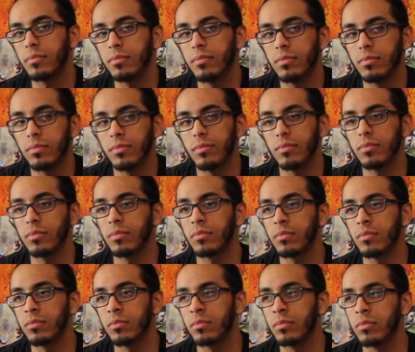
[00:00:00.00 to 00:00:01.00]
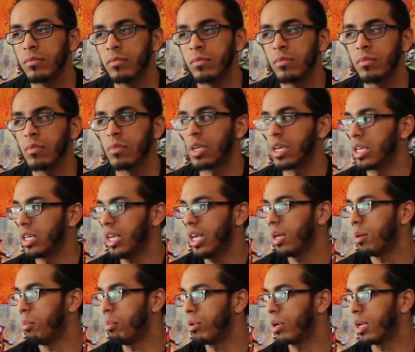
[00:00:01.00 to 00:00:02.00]
Orochimaru.
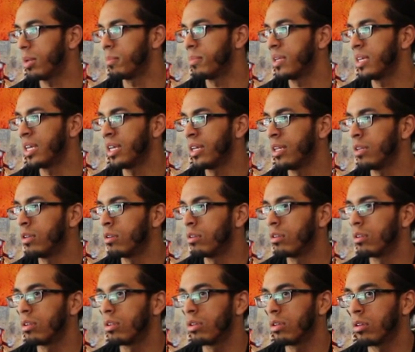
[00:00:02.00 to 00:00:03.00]
Yeah, but I mean...